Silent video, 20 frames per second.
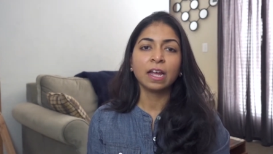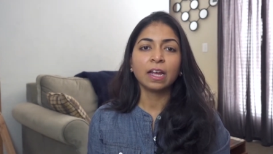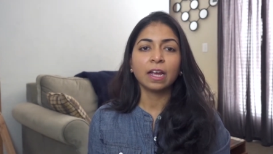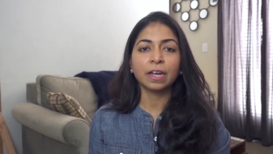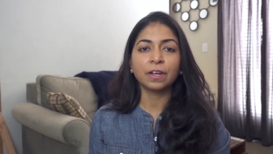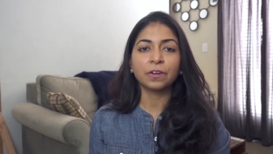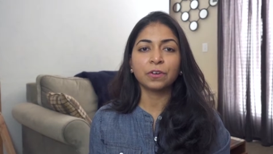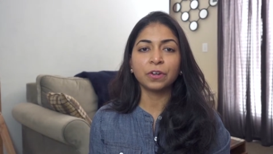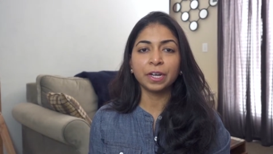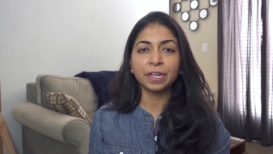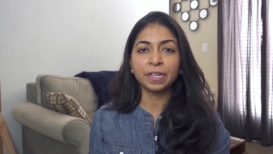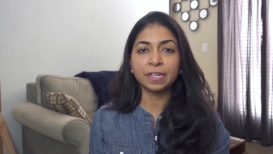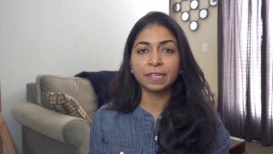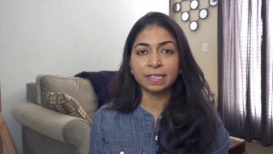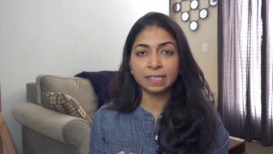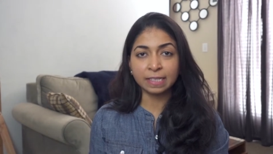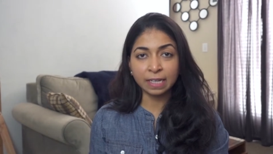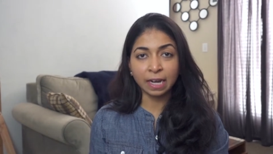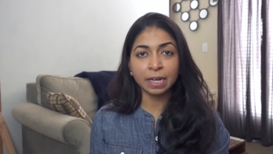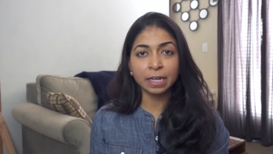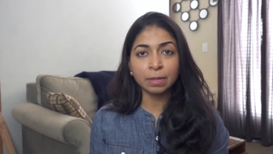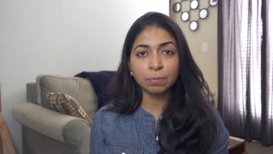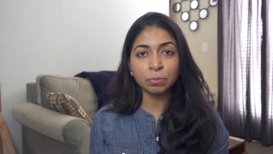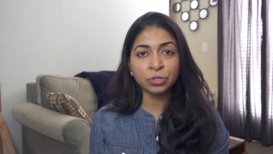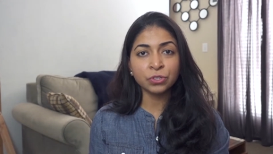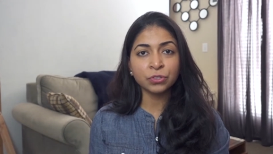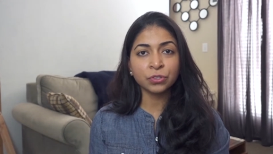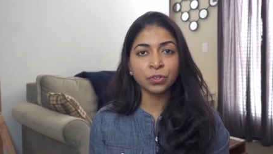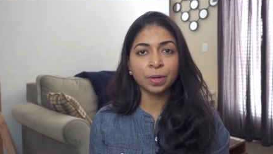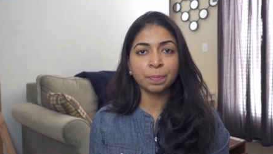I created a Dynamo
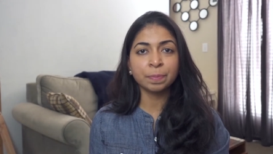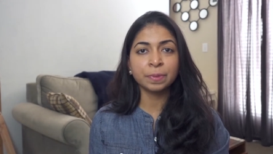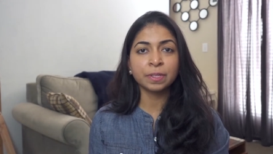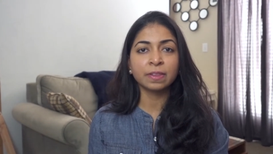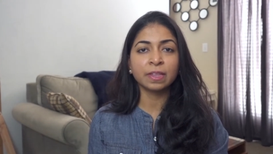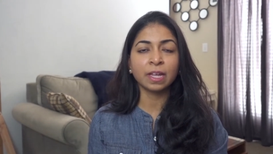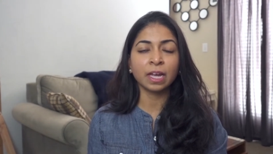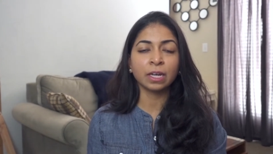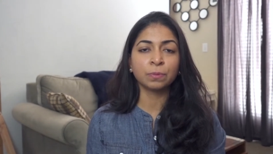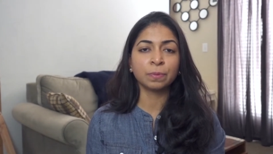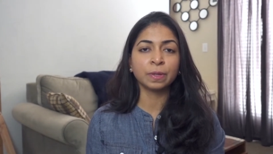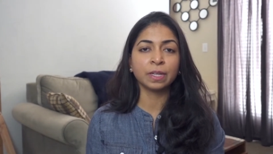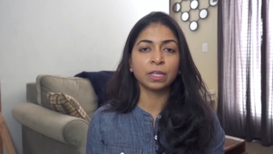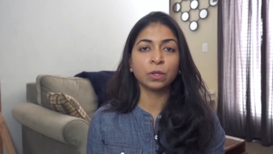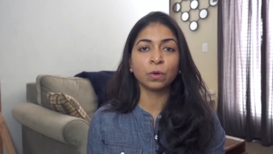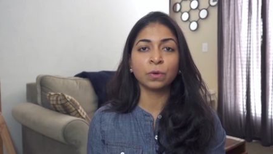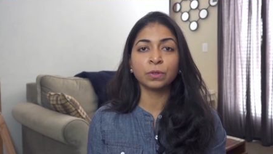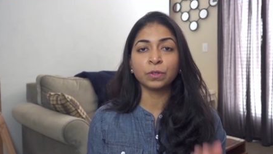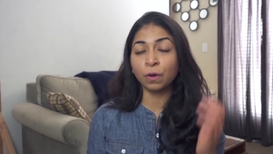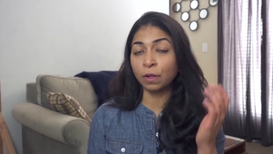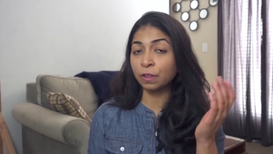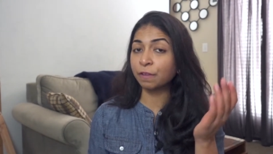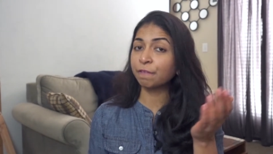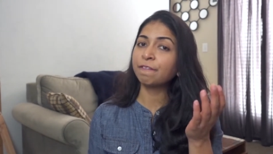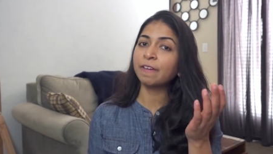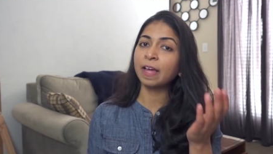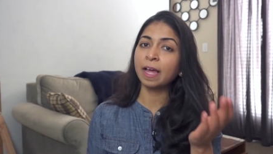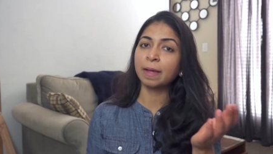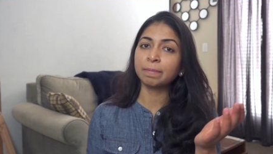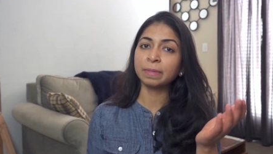script that will load all the
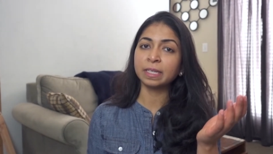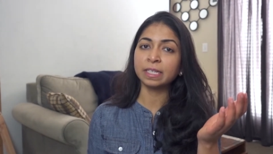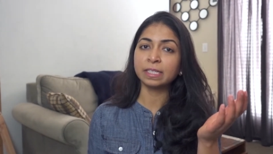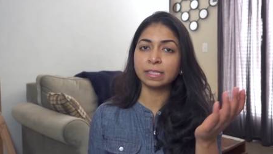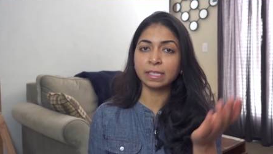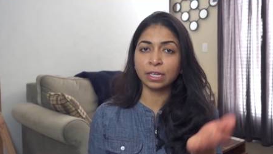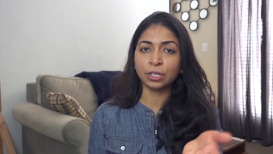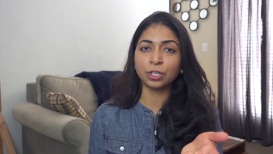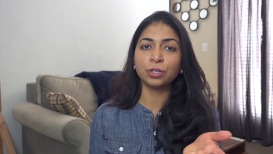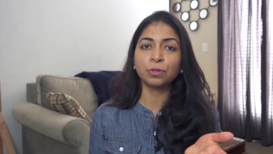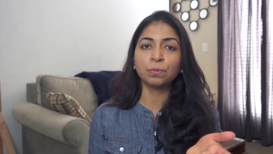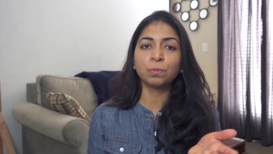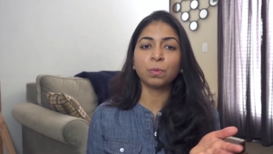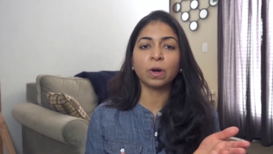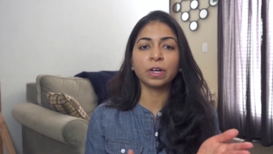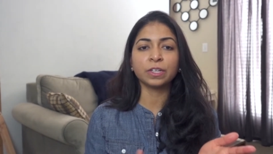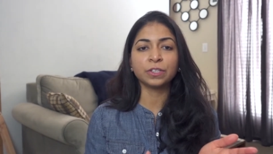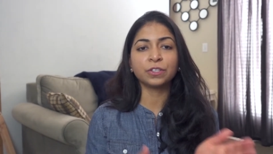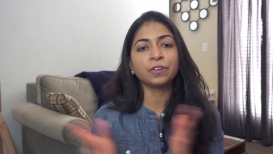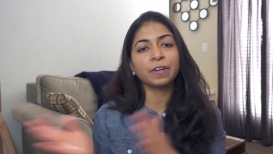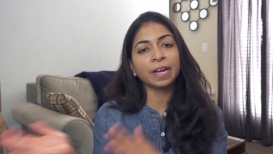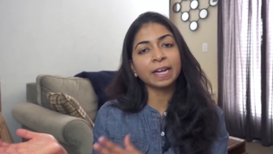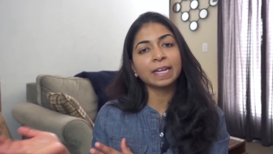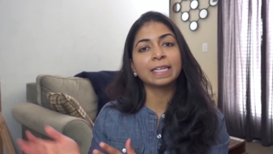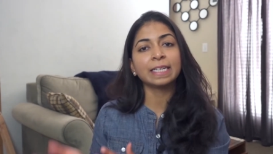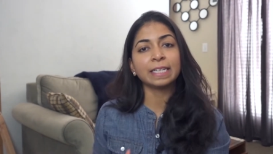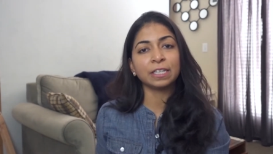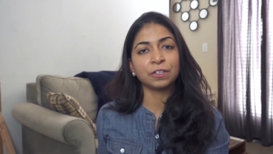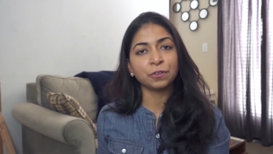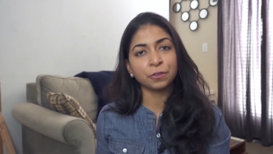families that you want
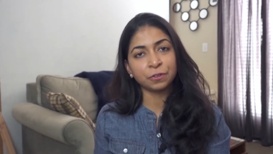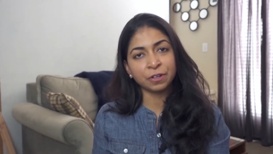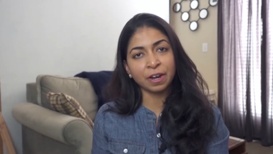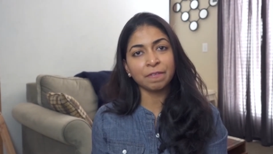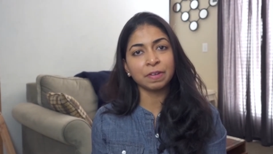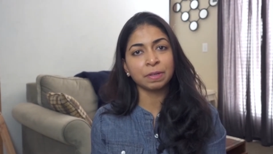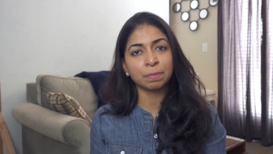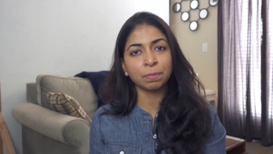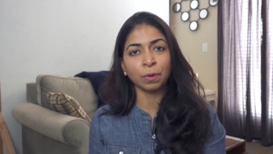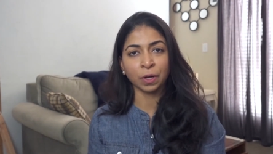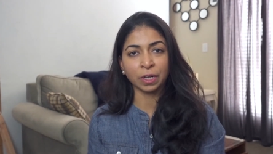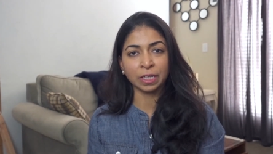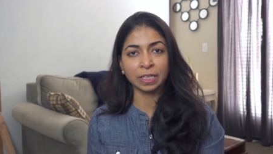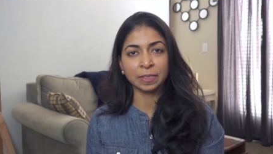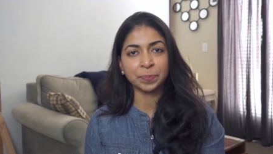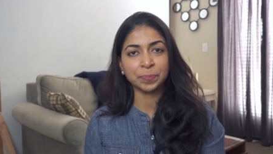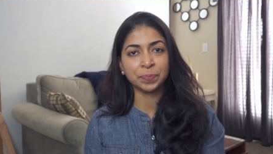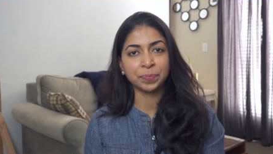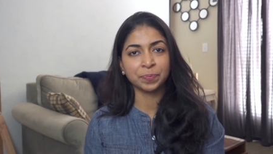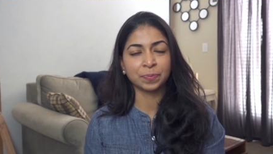directly into your Revit model.